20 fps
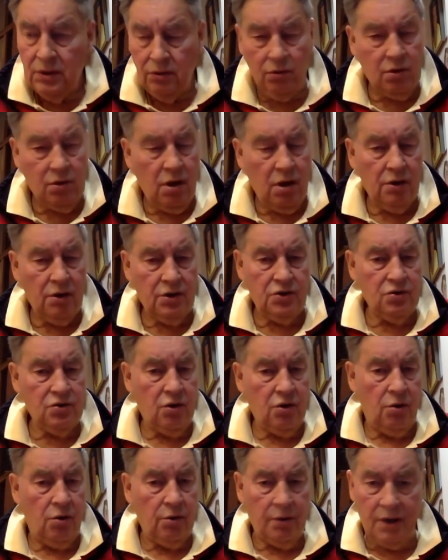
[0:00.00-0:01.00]
You can't
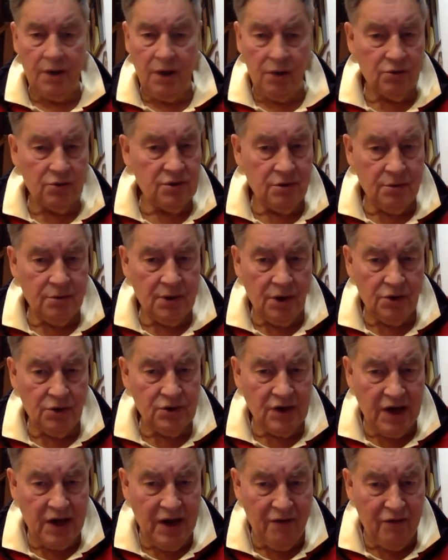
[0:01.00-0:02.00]
control who it goes to. It goes
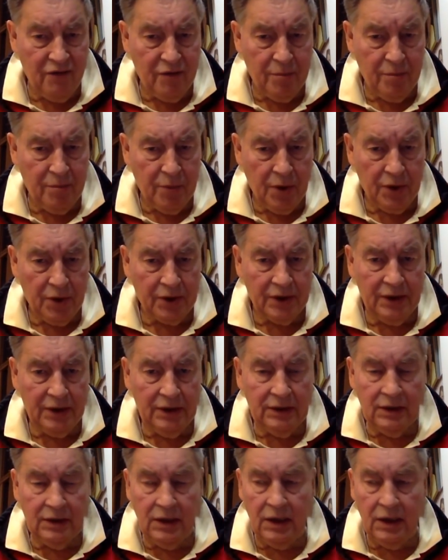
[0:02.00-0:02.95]
to everybody,